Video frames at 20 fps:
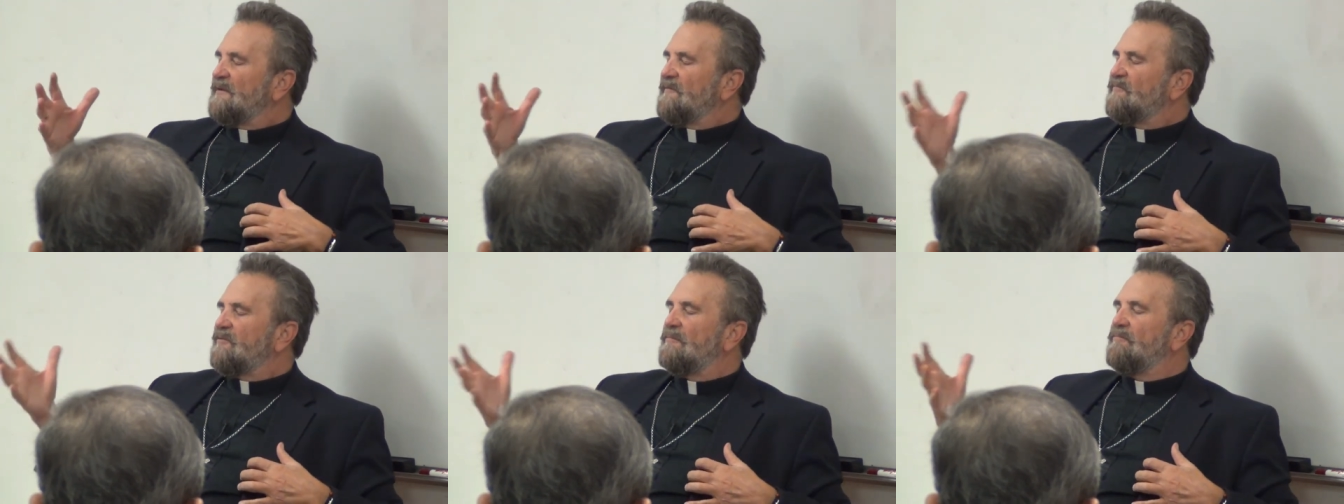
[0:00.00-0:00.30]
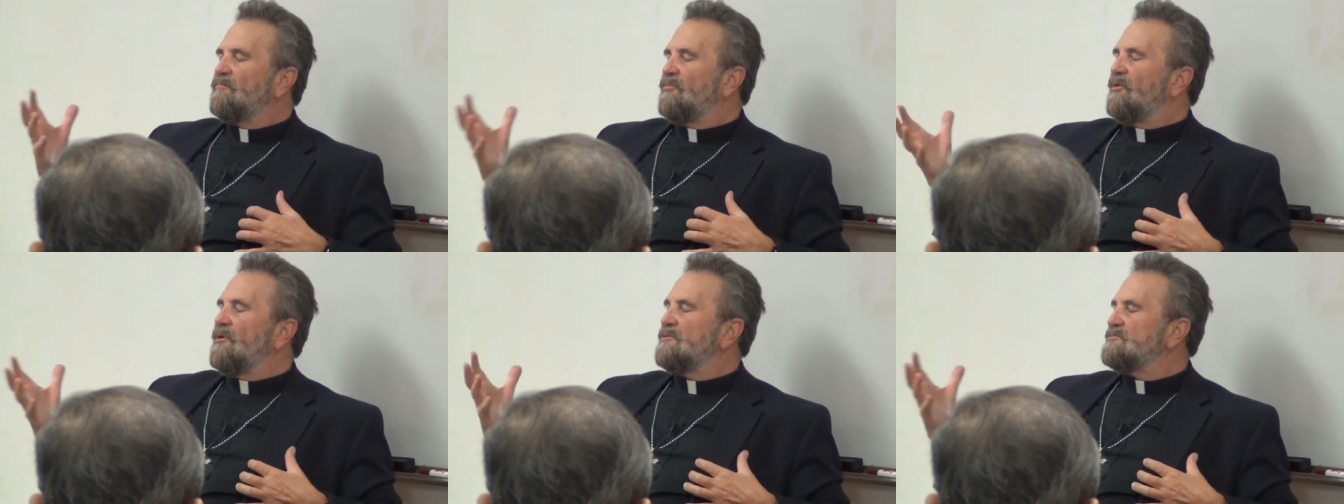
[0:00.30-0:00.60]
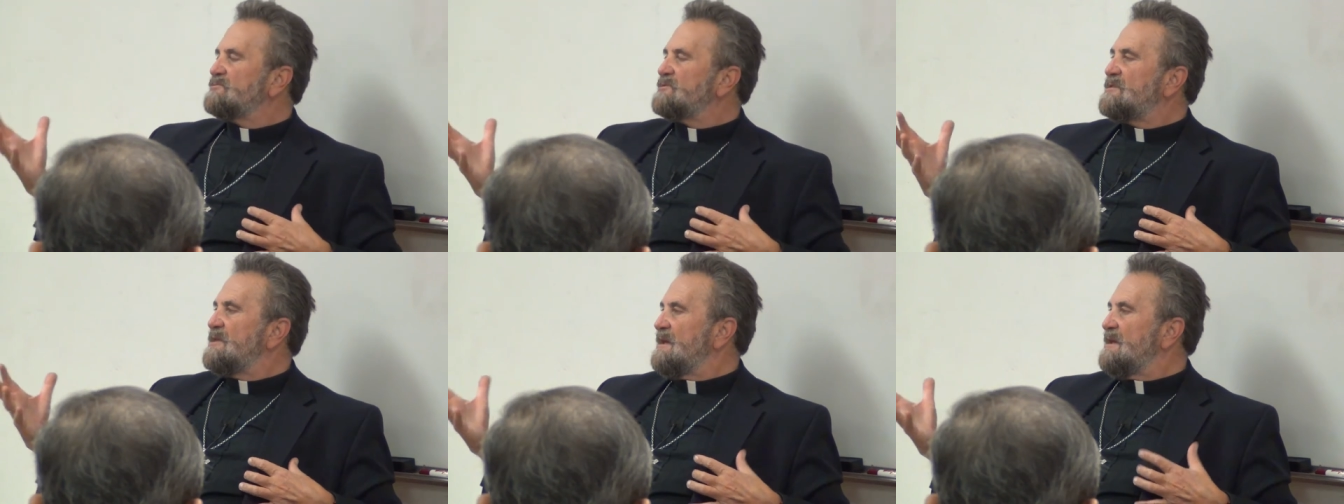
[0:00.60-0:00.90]
from
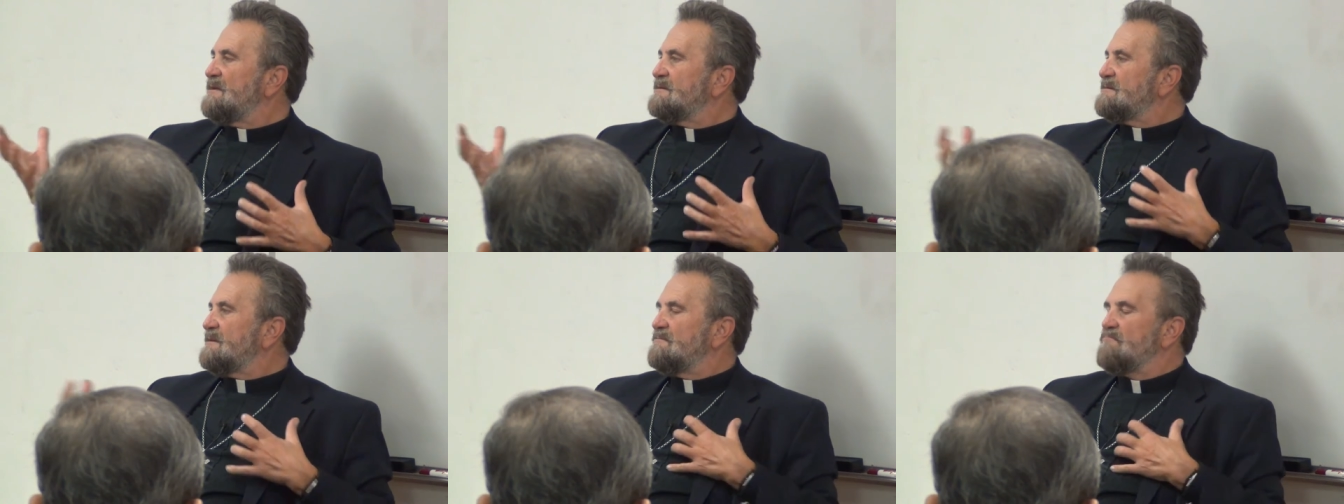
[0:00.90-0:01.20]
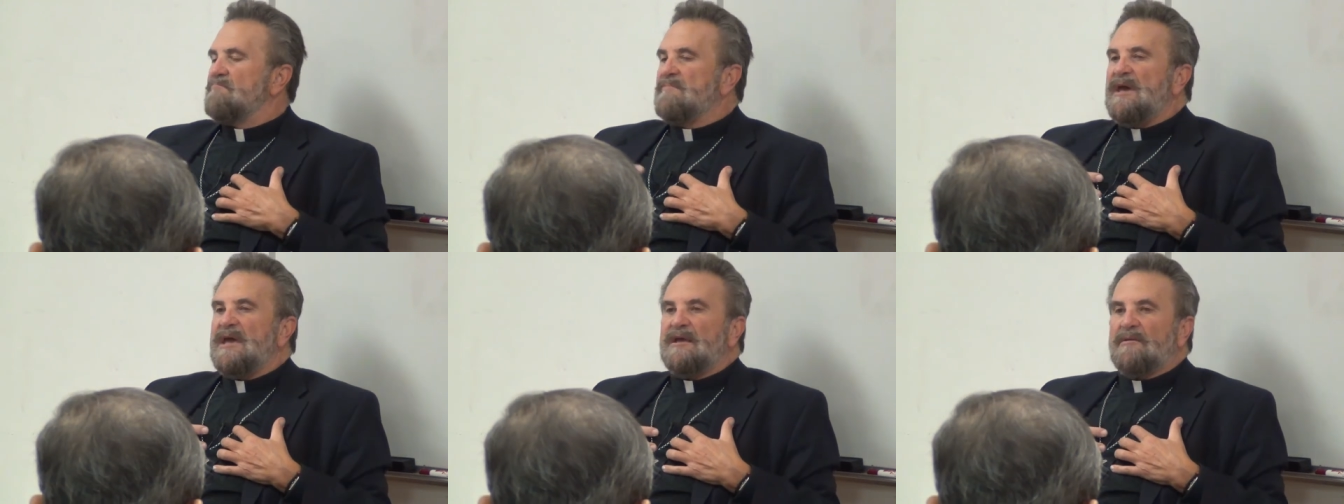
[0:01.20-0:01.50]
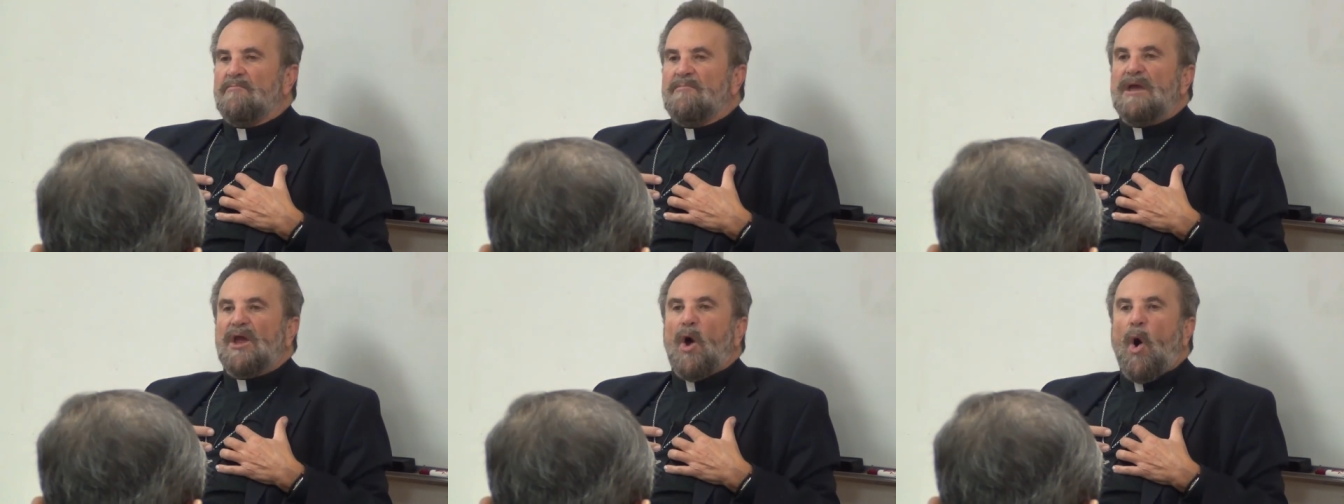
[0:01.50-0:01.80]
those things that
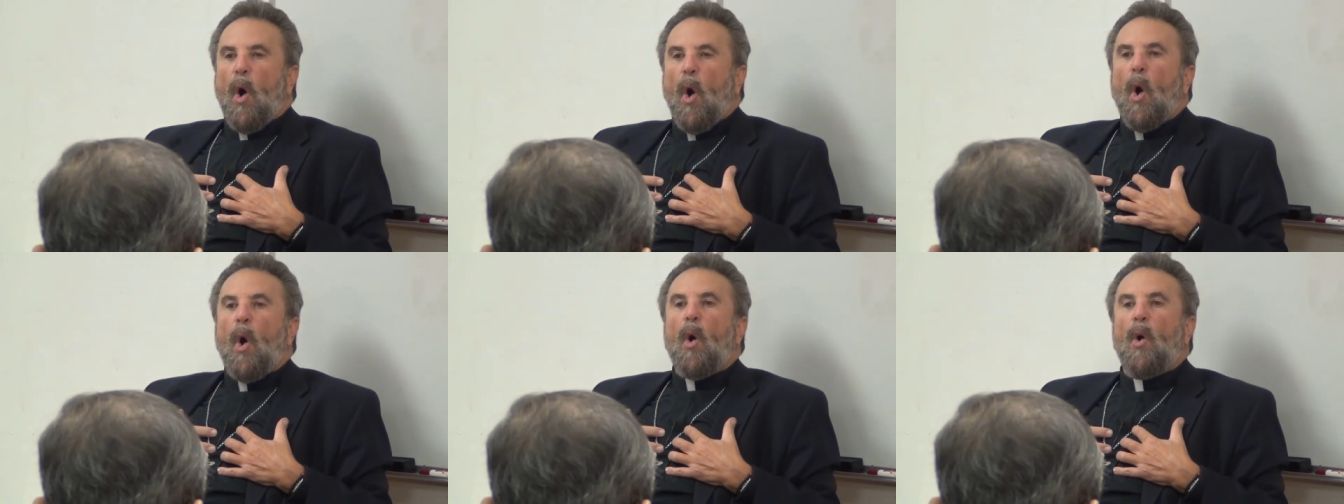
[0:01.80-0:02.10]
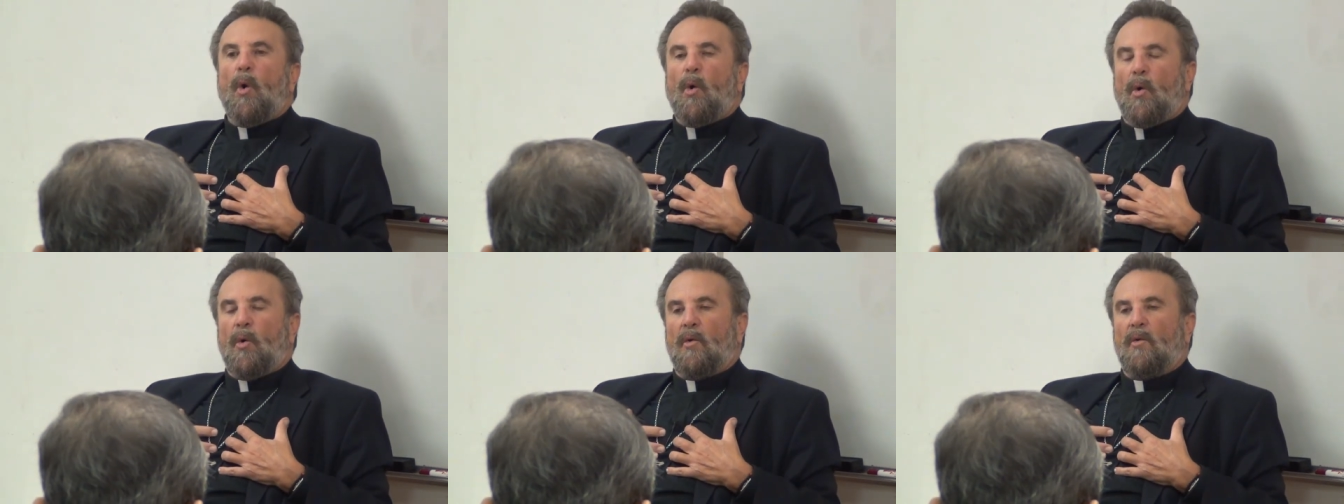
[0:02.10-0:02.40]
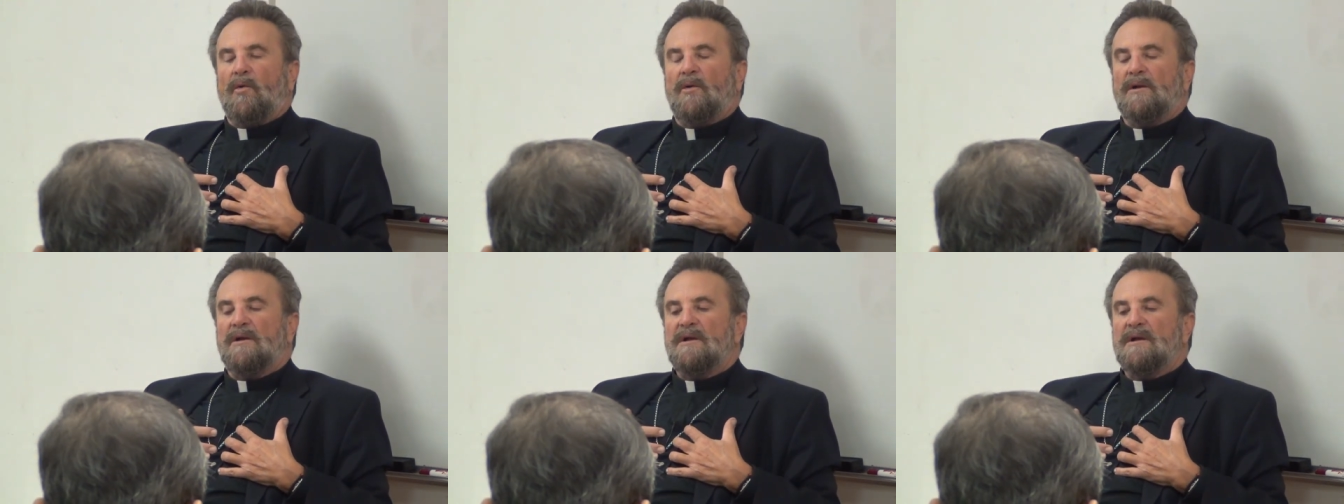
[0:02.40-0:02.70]
make me
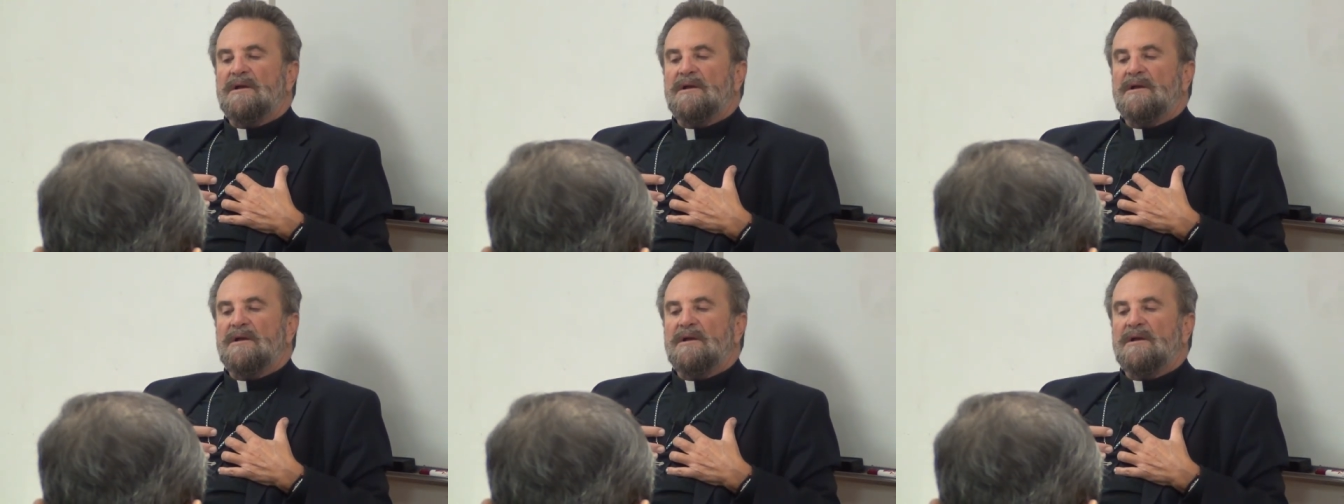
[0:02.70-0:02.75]
whole.